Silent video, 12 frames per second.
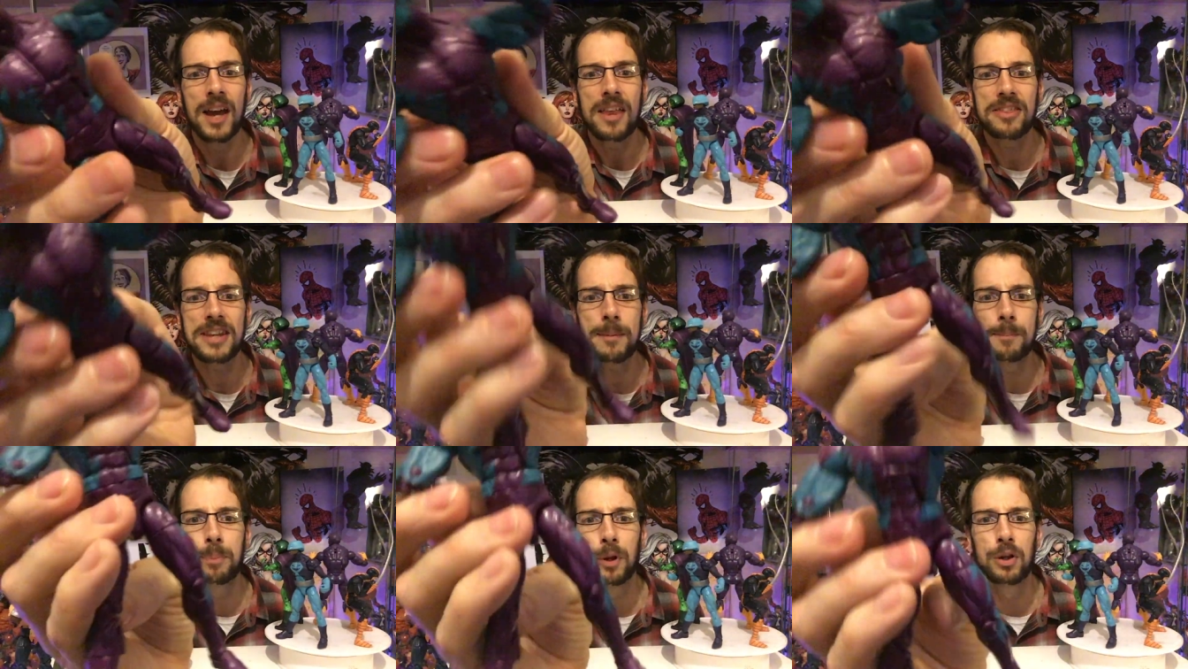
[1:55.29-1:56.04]
The
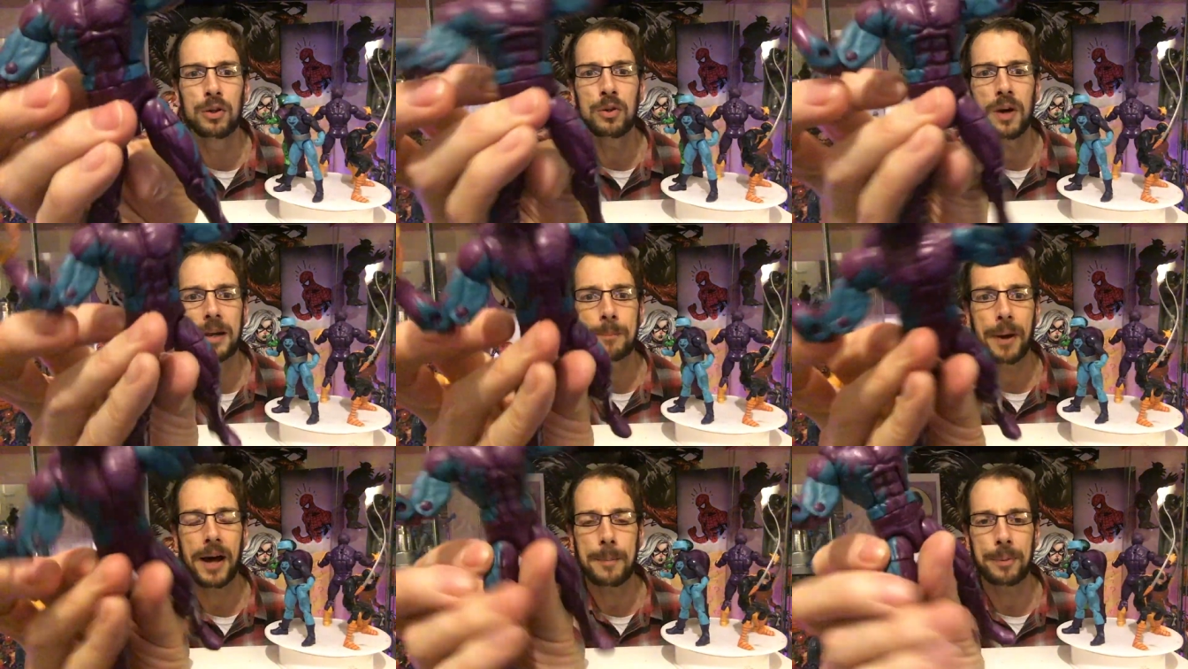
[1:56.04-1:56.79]
blue and
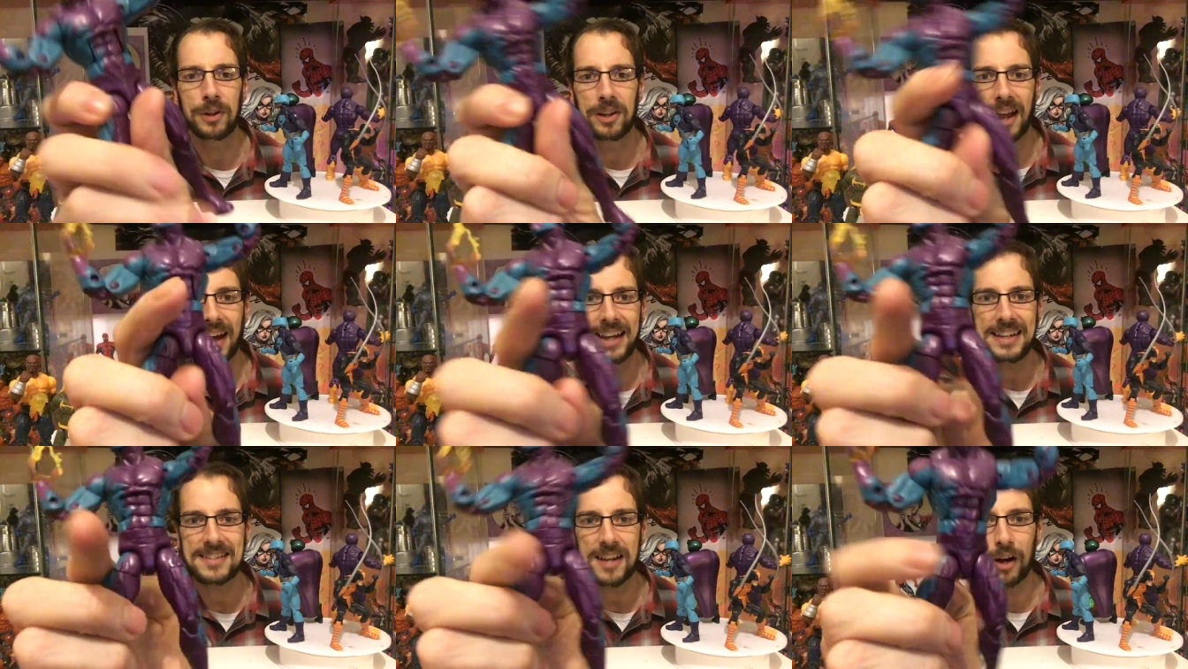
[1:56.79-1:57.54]
purple
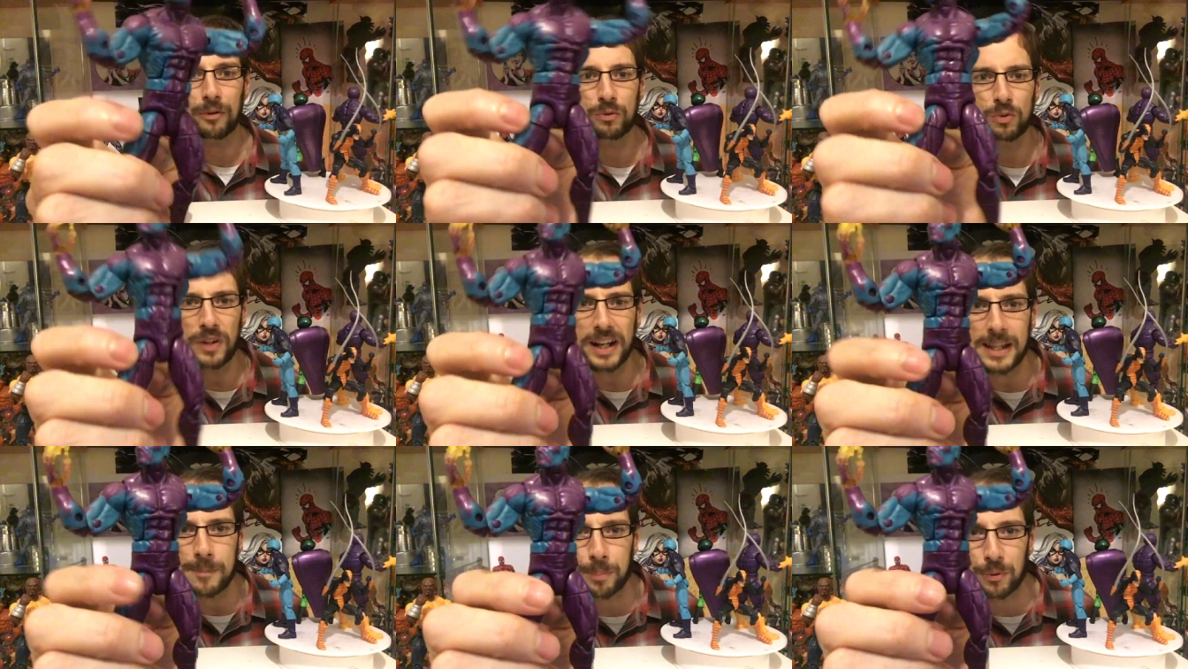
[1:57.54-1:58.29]
lines are
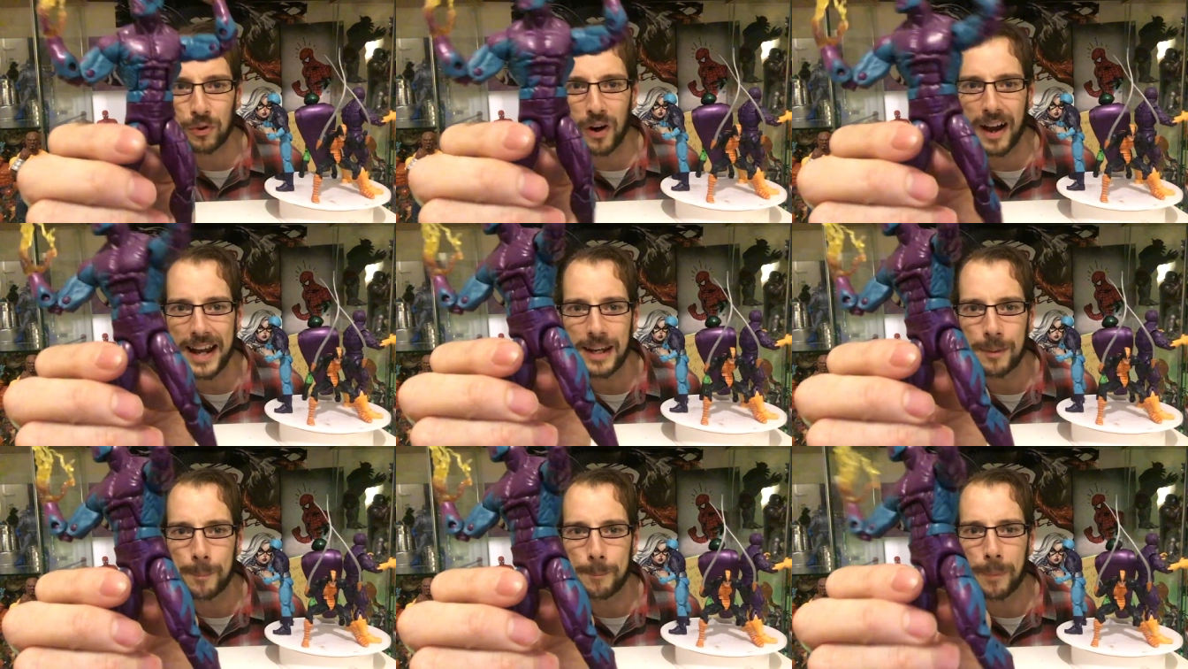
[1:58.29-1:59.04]
really bright
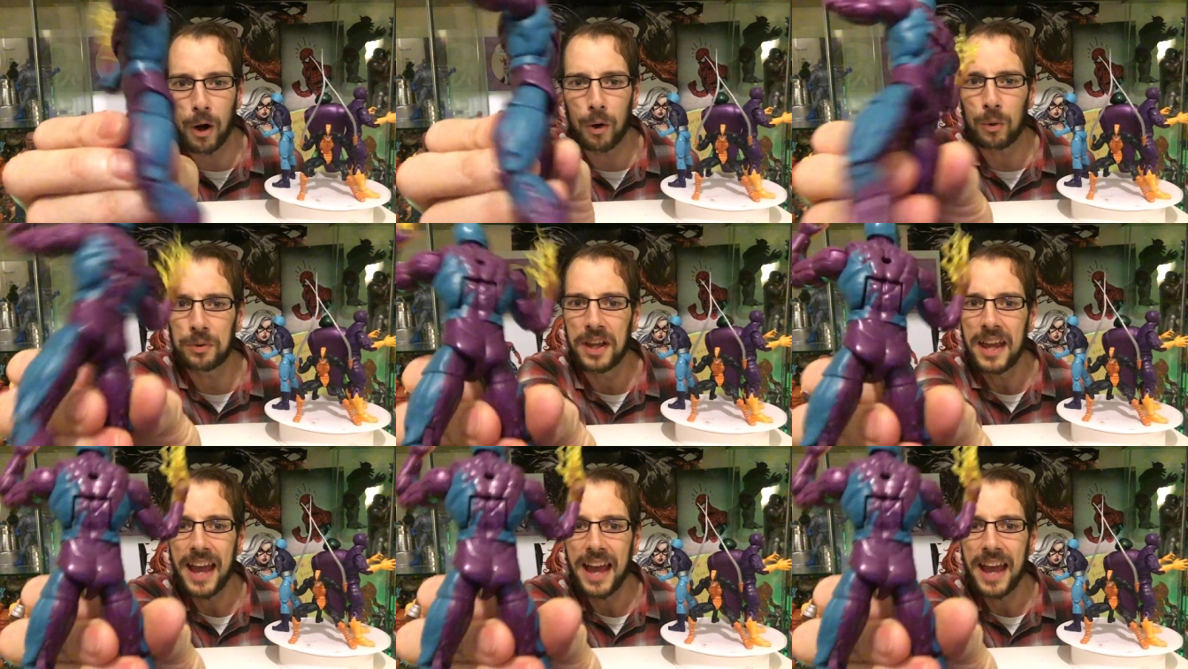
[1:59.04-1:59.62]
and bold,